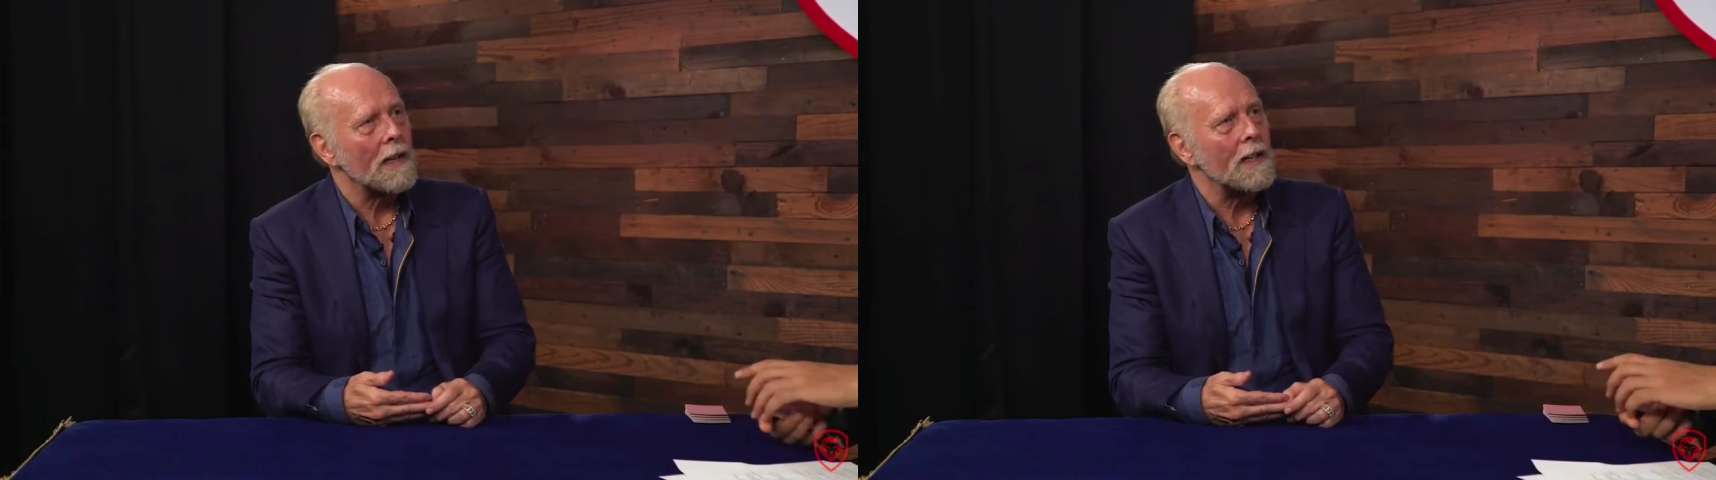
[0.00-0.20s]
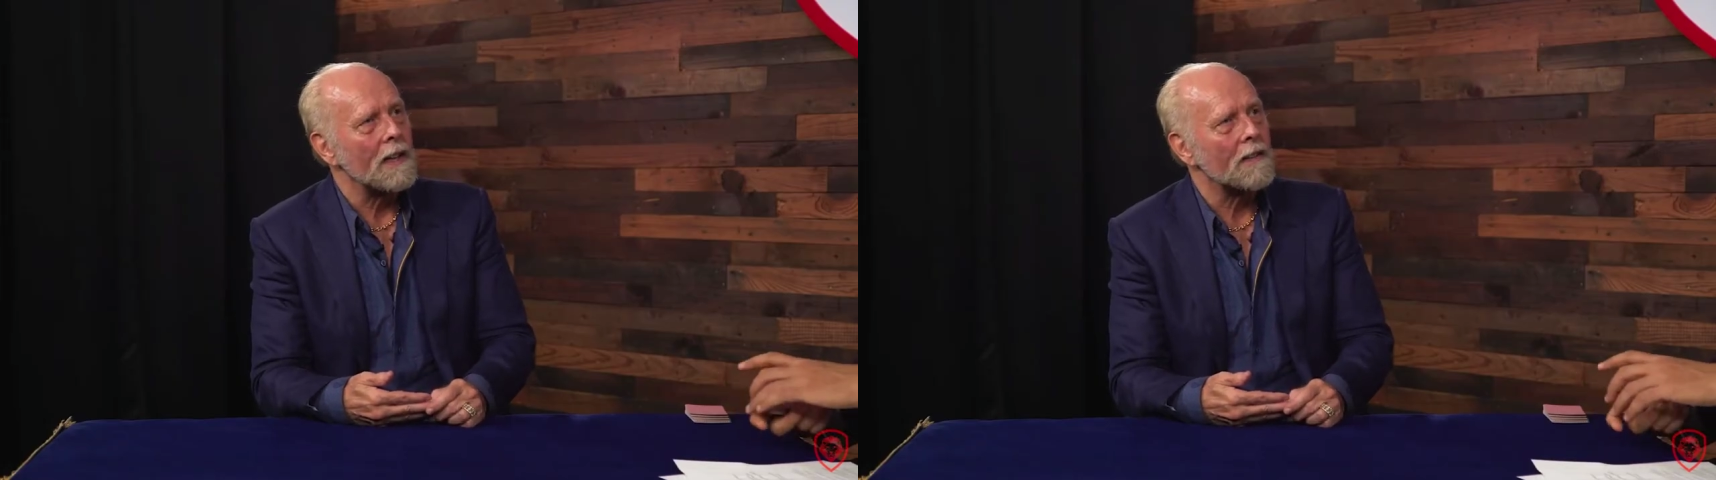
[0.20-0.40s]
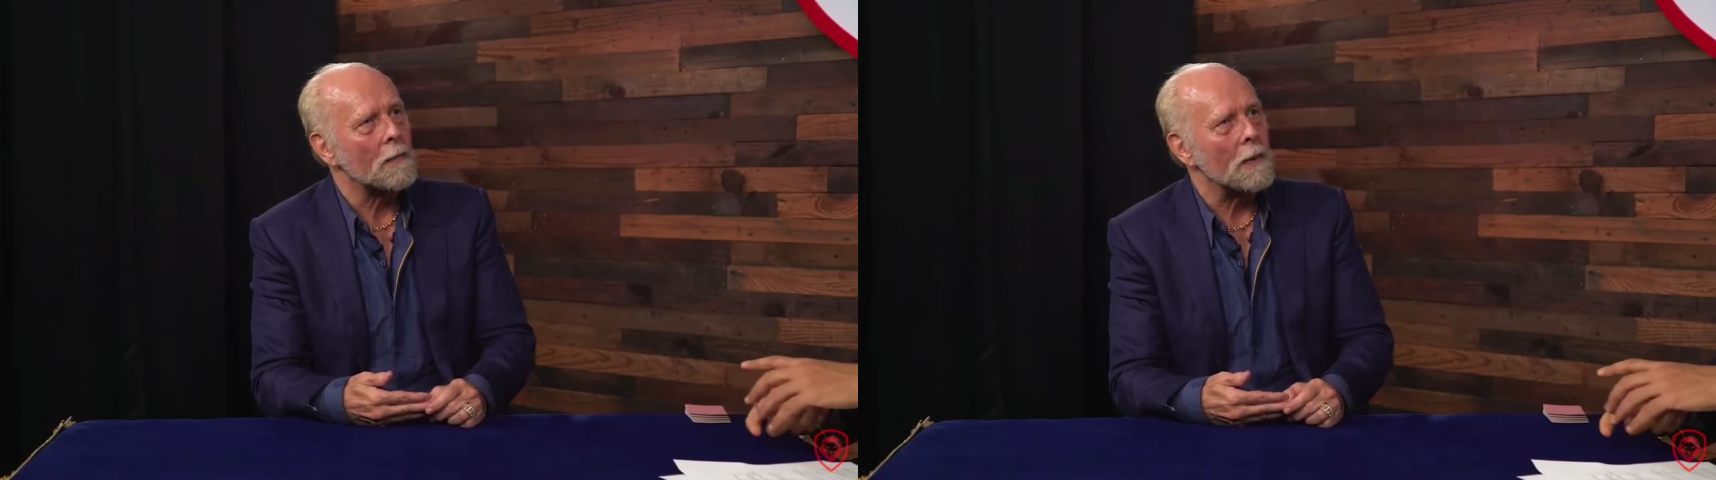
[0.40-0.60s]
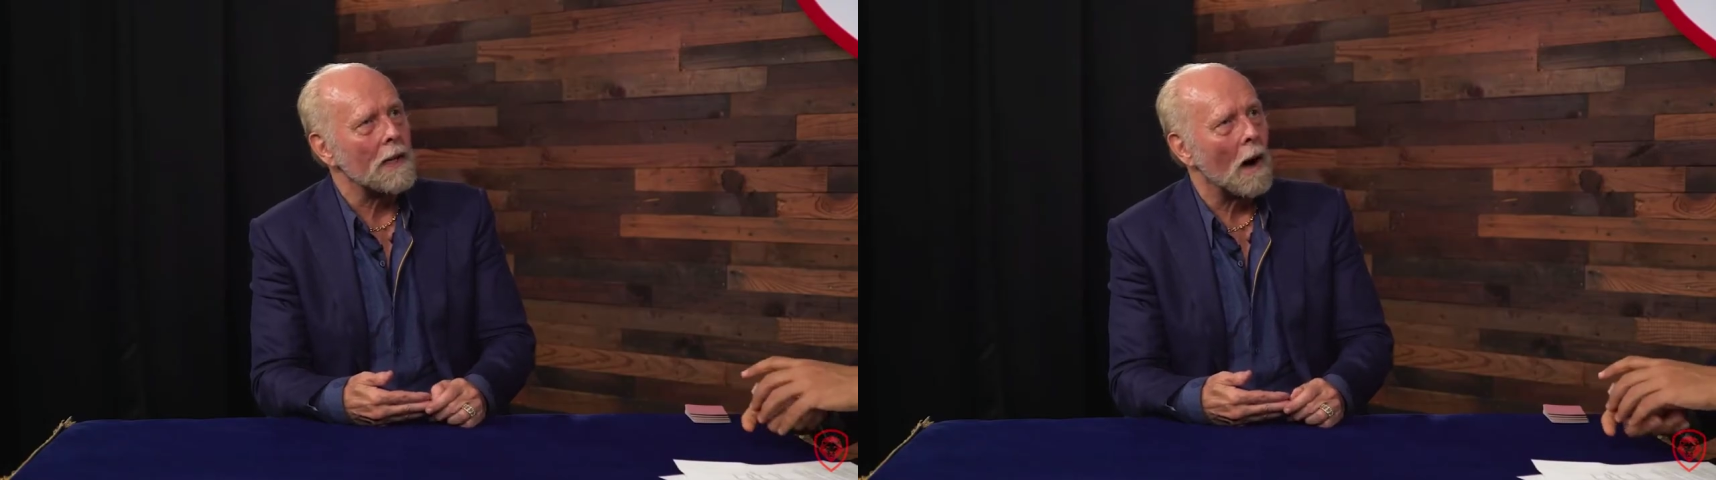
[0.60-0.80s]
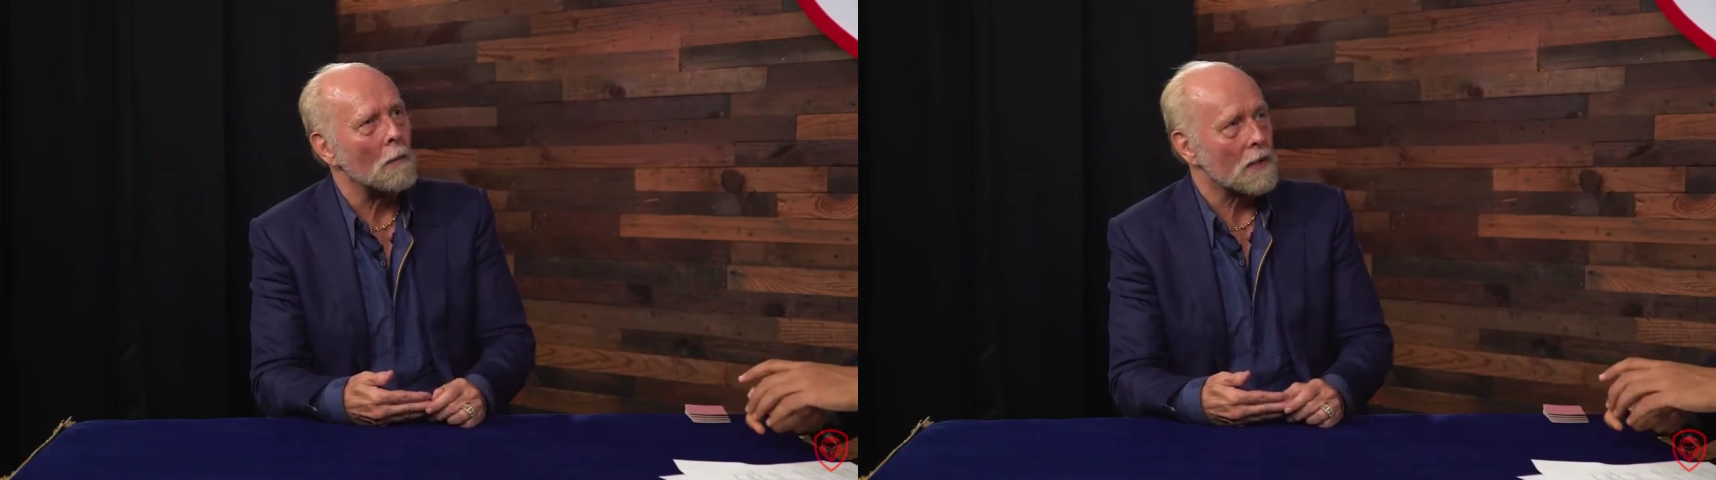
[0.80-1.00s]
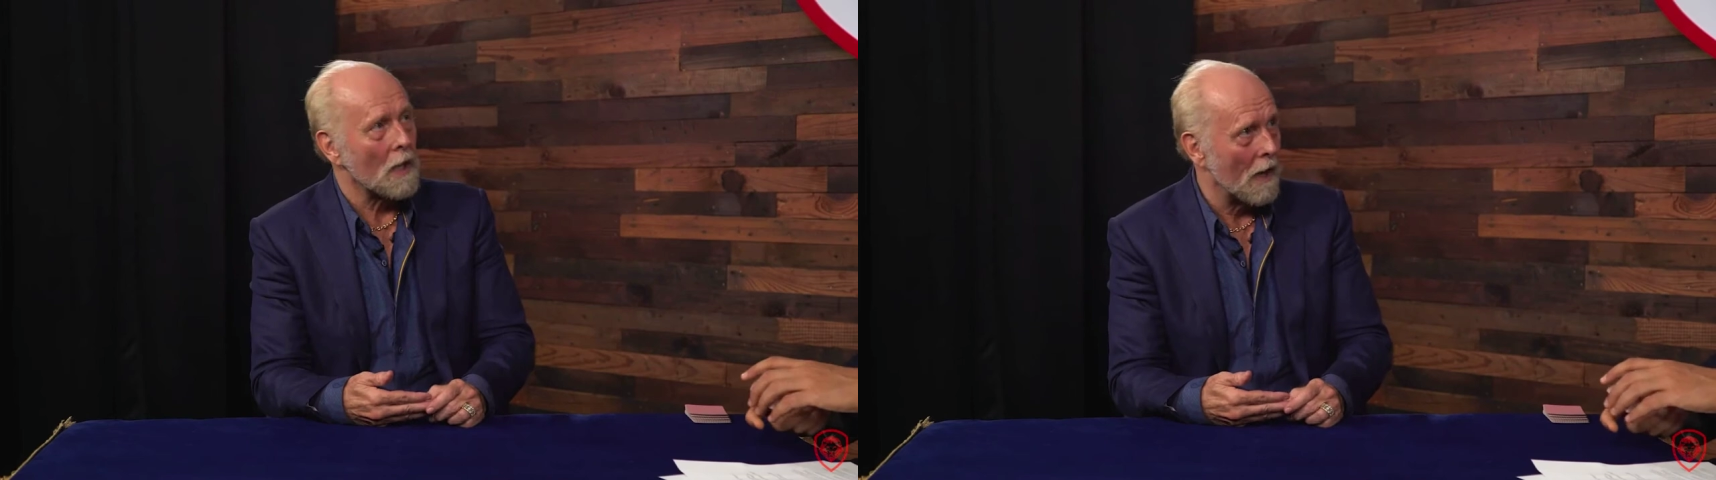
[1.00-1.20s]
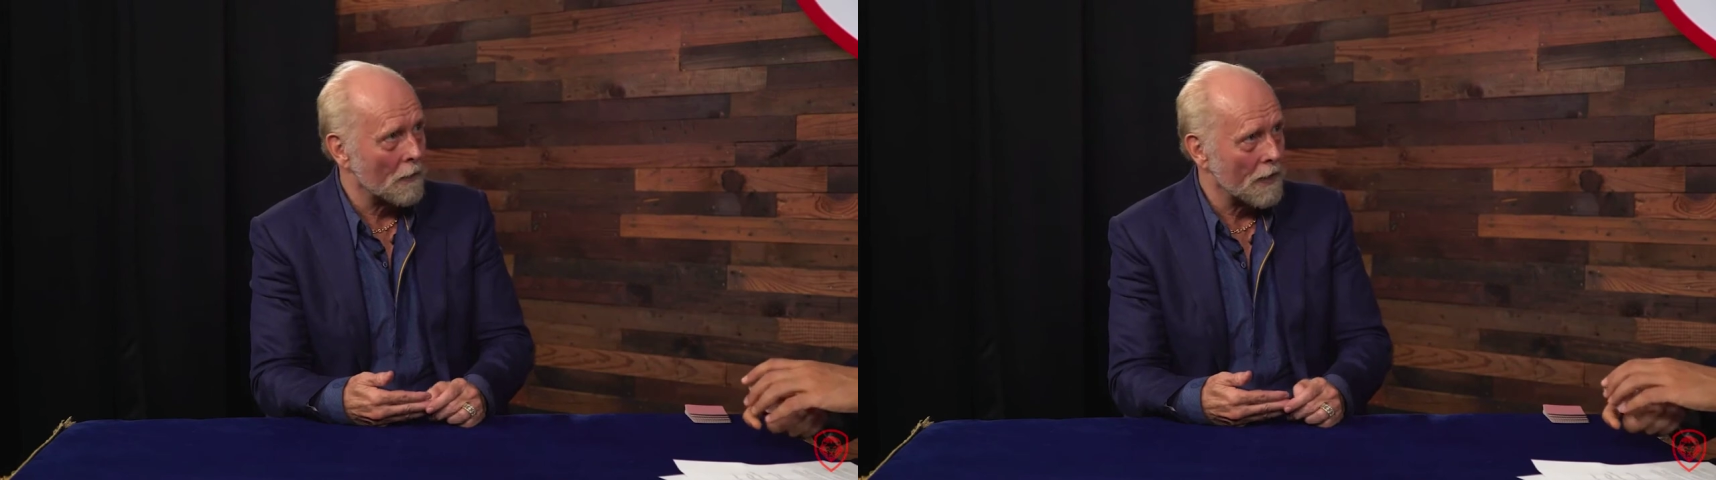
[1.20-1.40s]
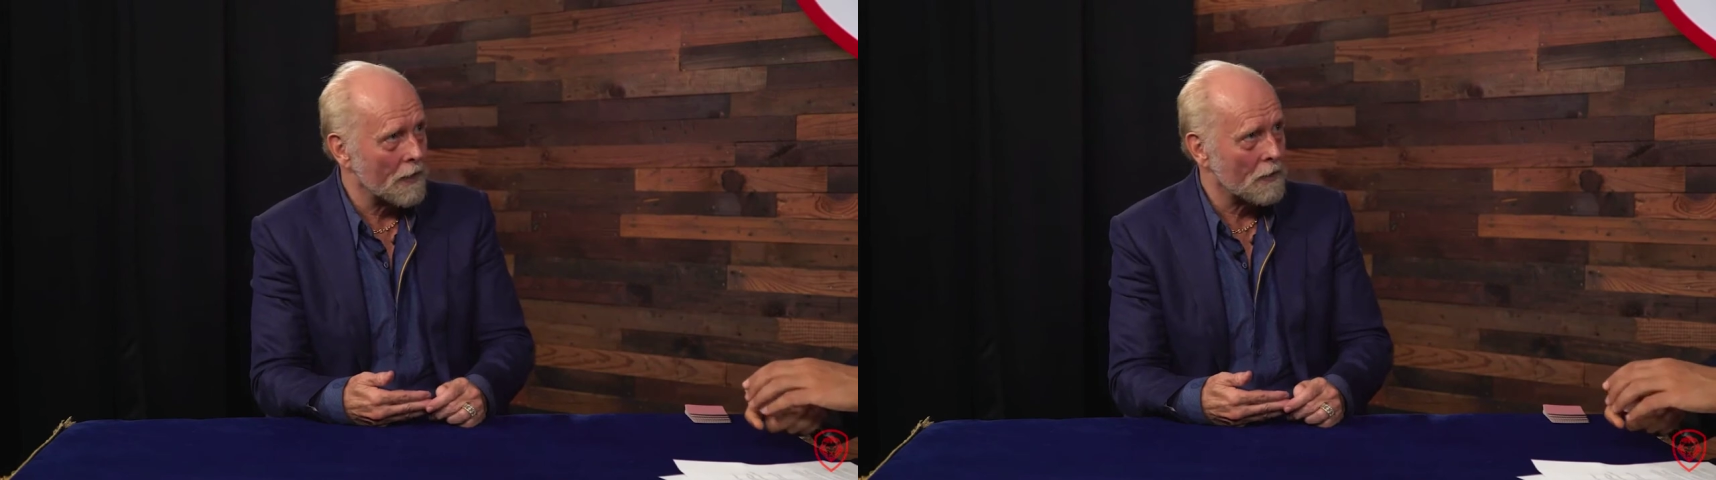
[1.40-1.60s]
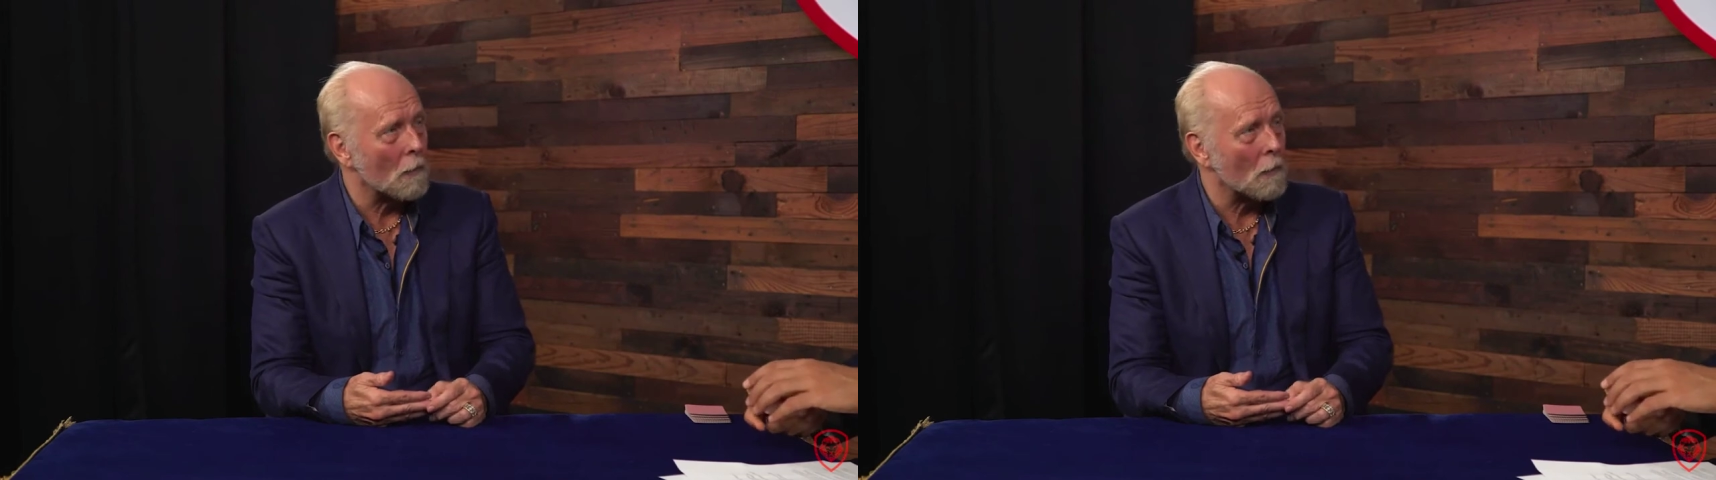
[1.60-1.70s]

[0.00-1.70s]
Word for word: He lived to be almost 100 years